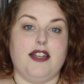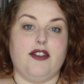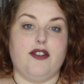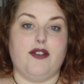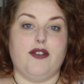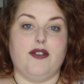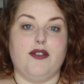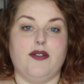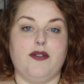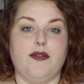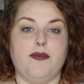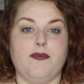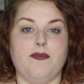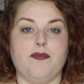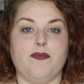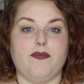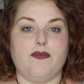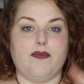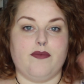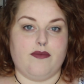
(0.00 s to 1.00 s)
little
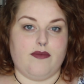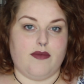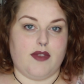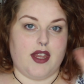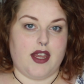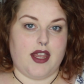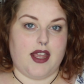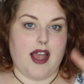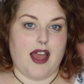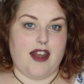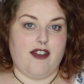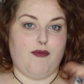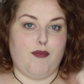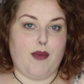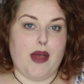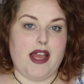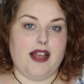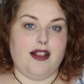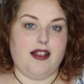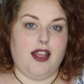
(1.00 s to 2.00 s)
kind
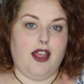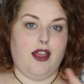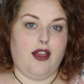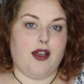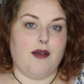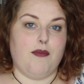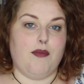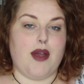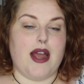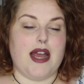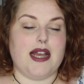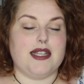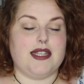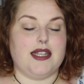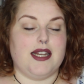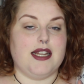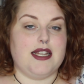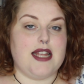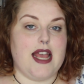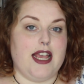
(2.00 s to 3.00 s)
of button that you can
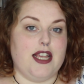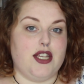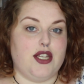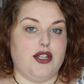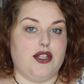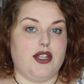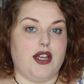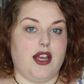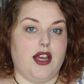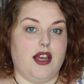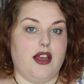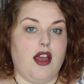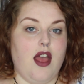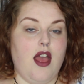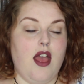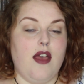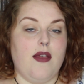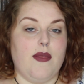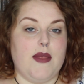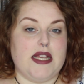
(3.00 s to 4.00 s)
press and it takes you to
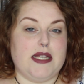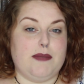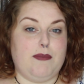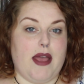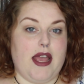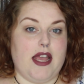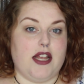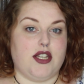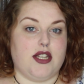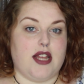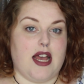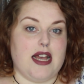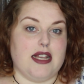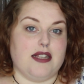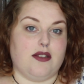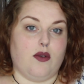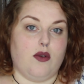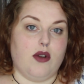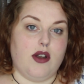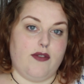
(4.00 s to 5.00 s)
this page that
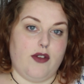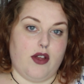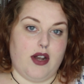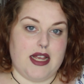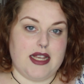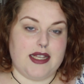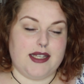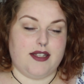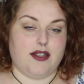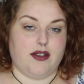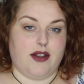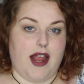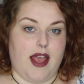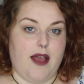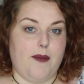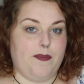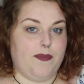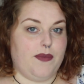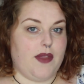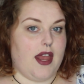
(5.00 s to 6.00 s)
has all of your lists on
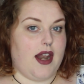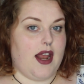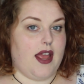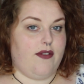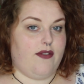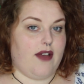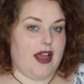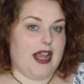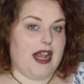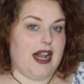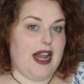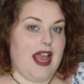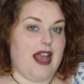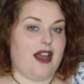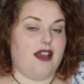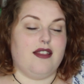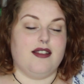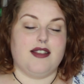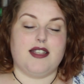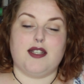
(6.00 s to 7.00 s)
it, and if I
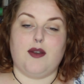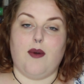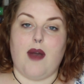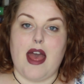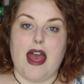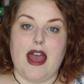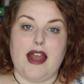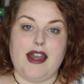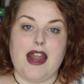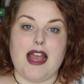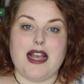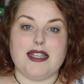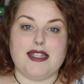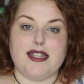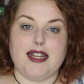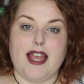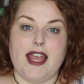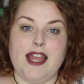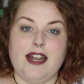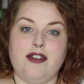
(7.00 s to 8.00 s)
click the square
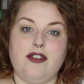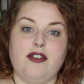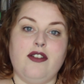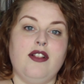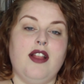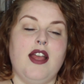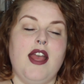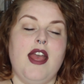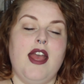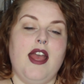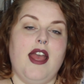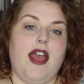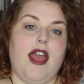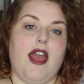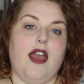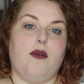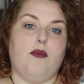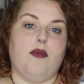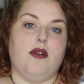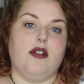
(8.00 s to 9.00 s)
next to Kindle,
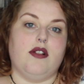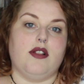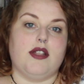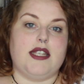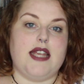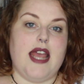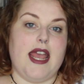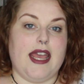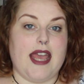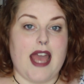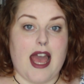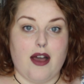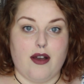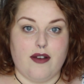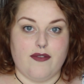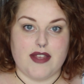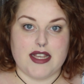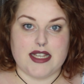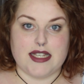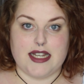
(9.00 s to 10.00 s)
it will take it
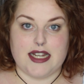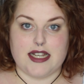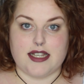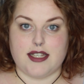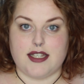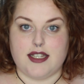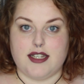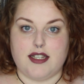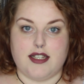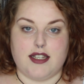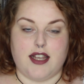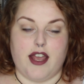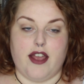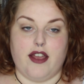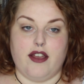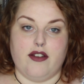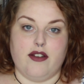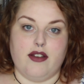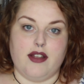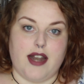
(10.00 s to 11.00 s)
out of this list.
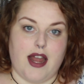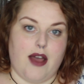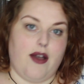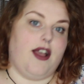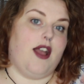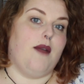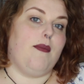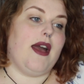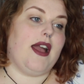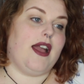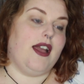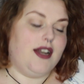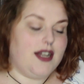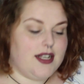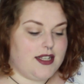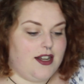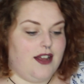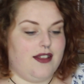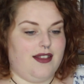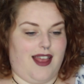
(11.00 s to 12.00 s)
So now I go back and
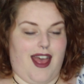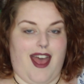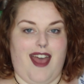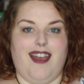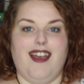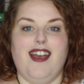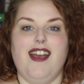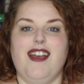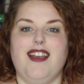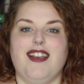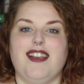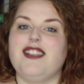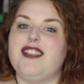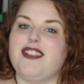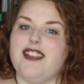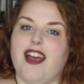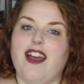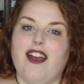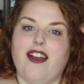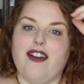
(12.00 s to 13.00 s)
it's not there.
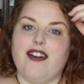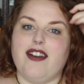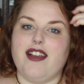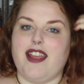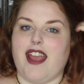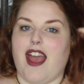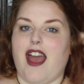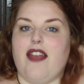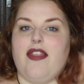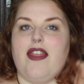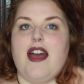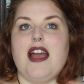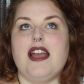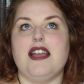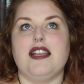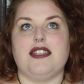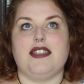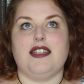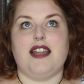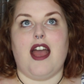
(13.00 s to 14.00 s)
So yeah,
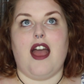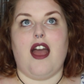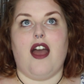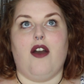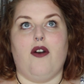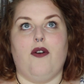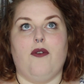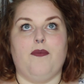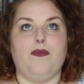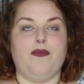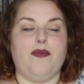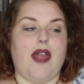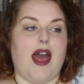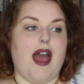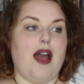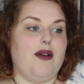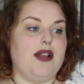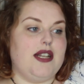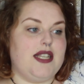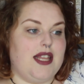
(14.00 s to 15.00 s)
that is now
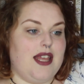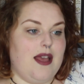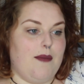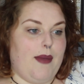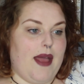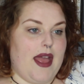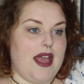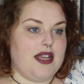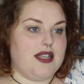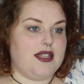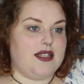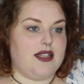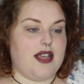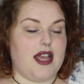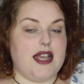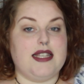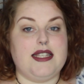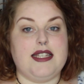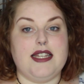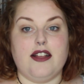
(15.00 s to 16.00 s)
out into the abyss.
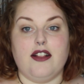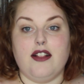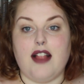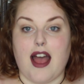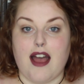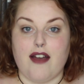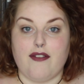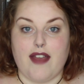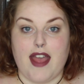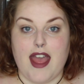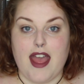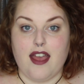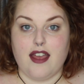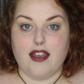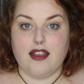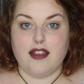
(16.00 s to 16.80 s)
I still have it.